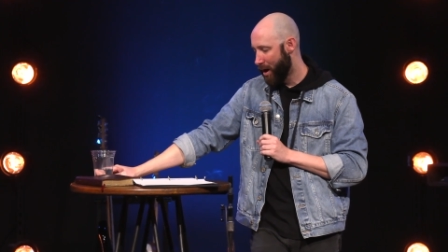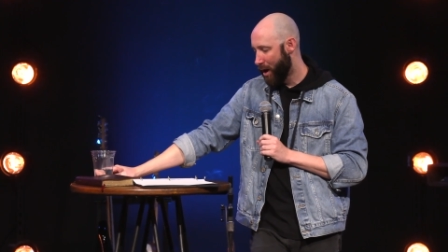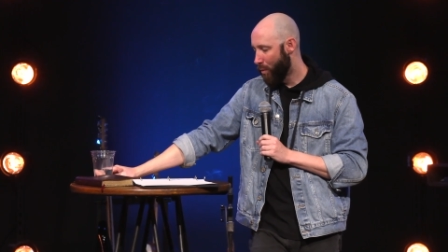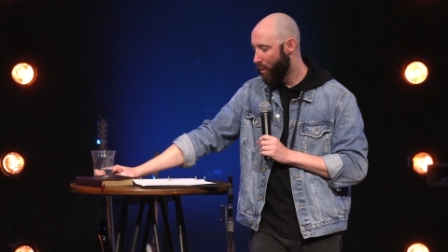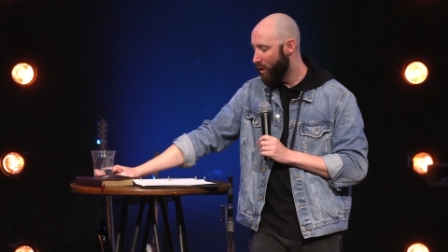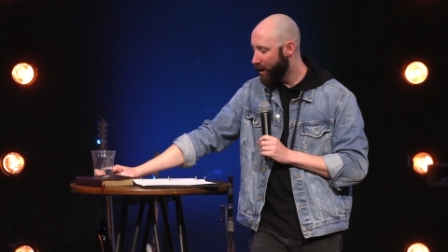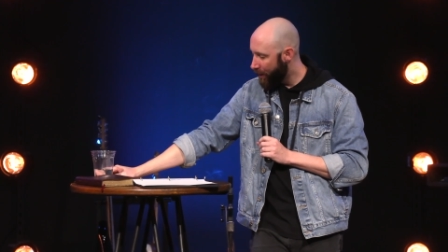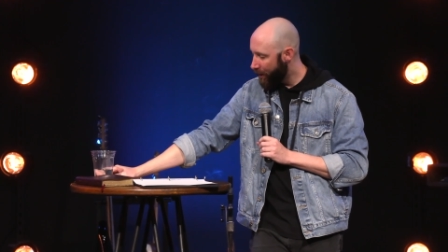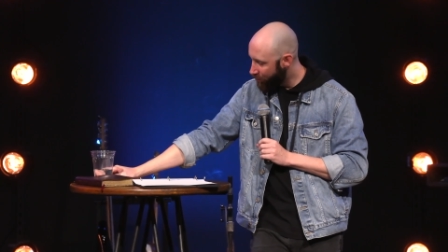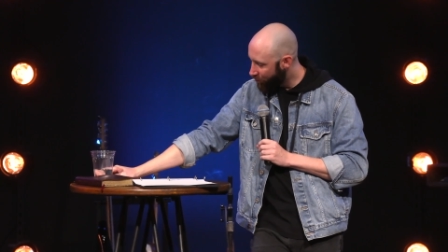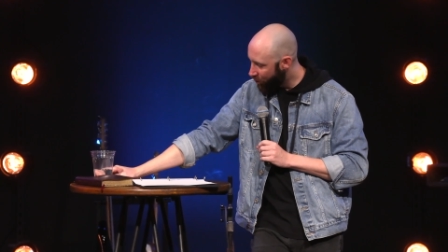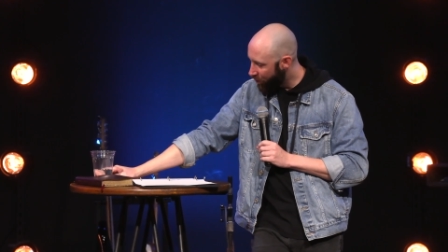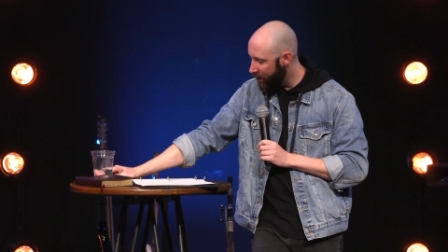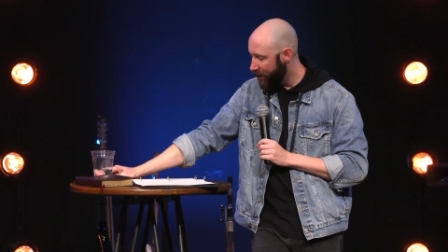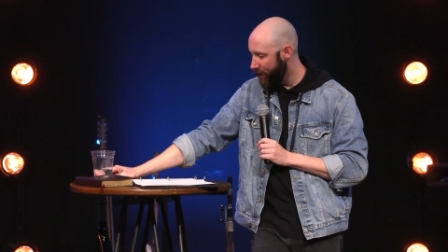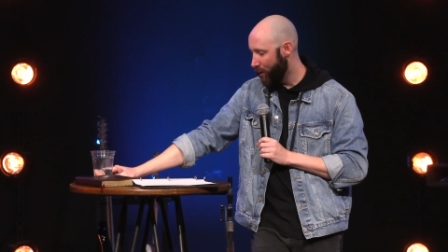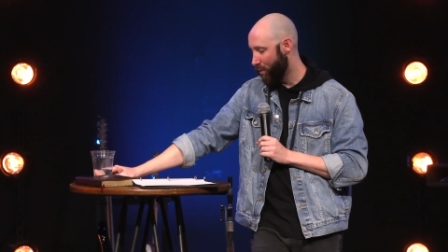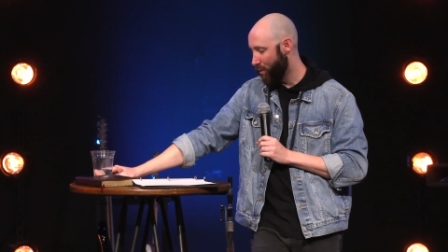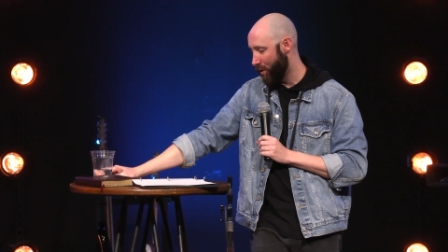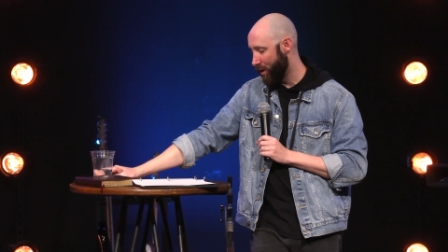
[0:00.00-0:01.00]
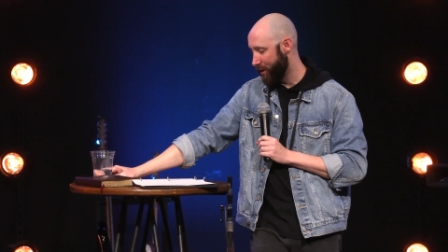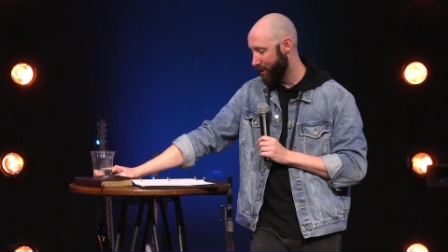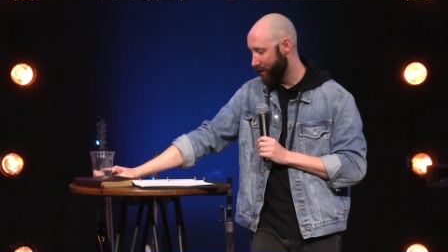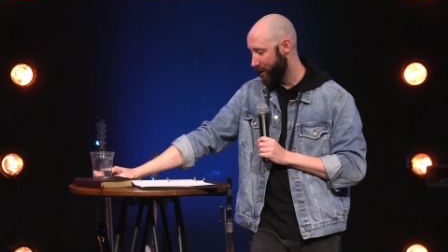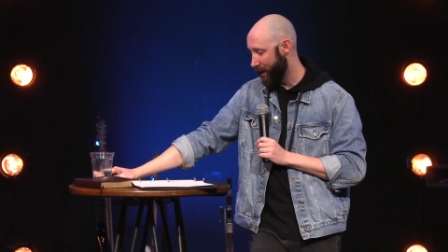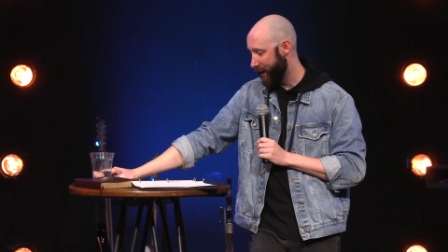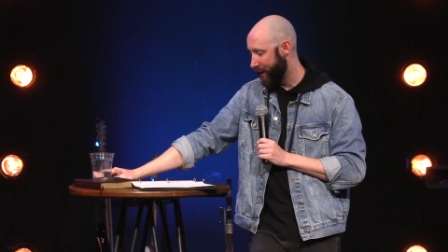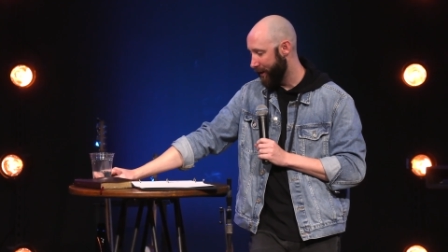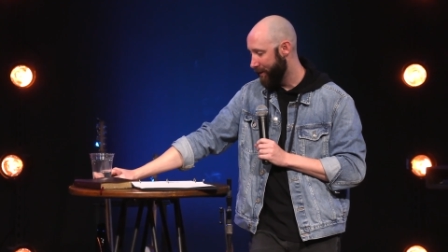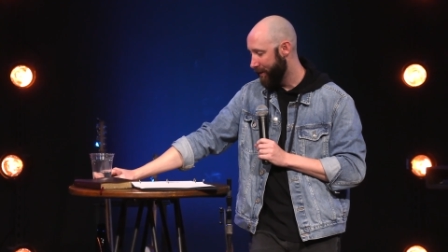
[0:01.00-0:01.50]
What I'm really
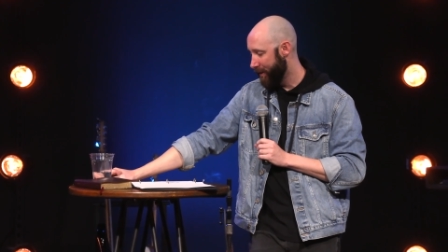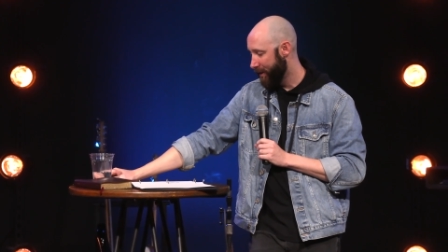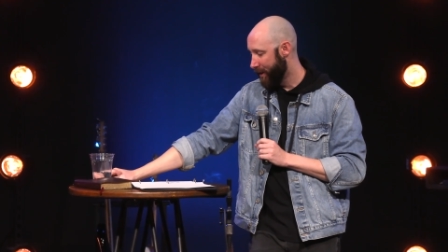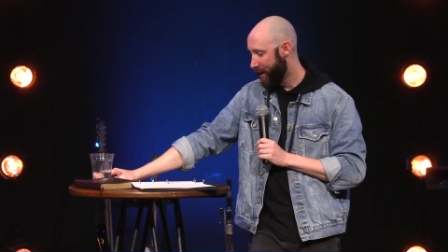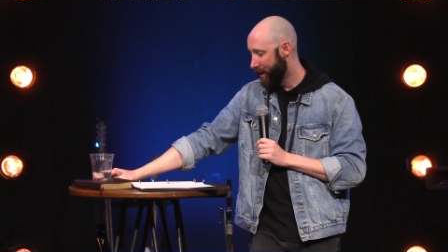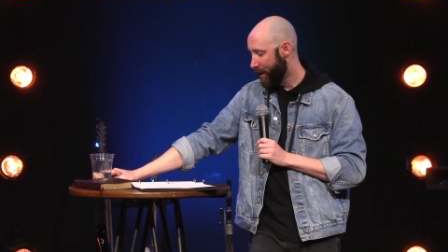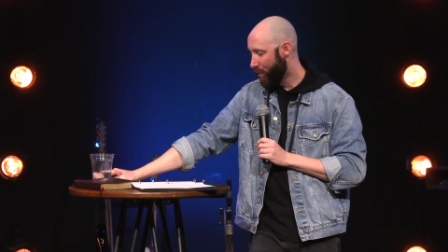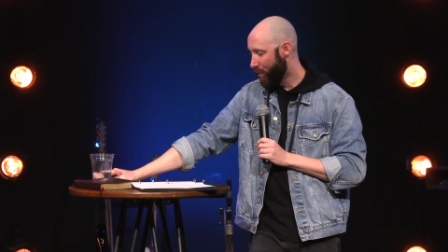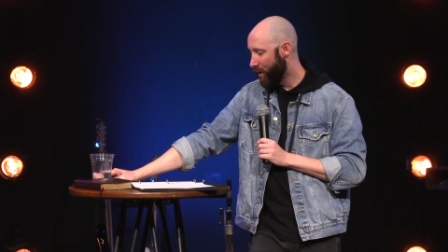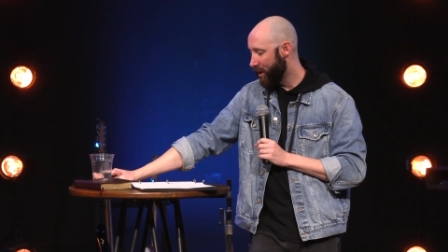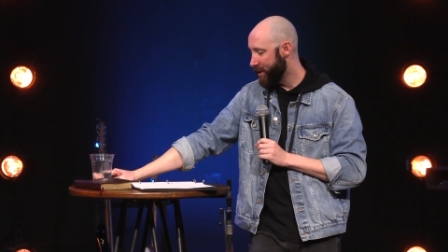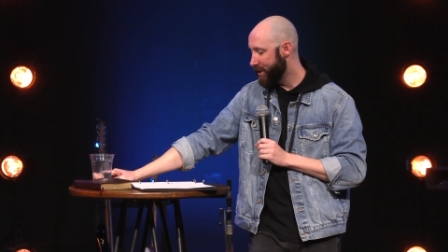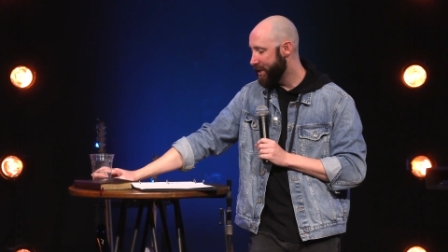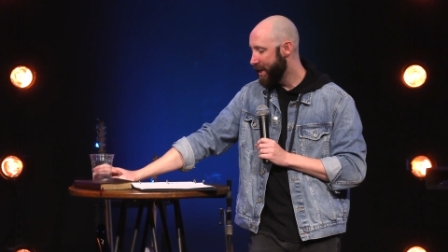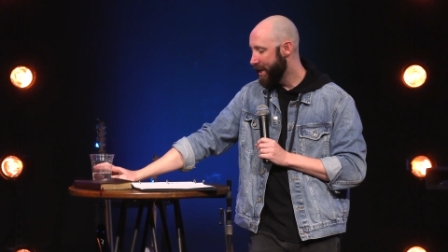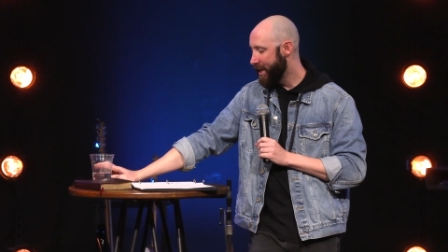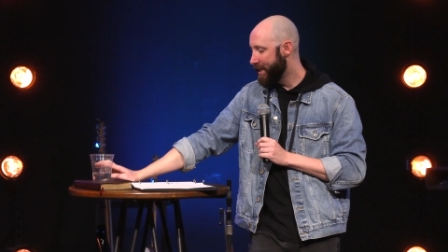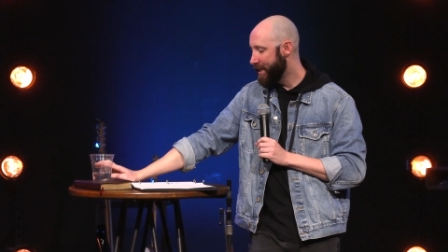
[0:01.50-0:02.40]
wondering was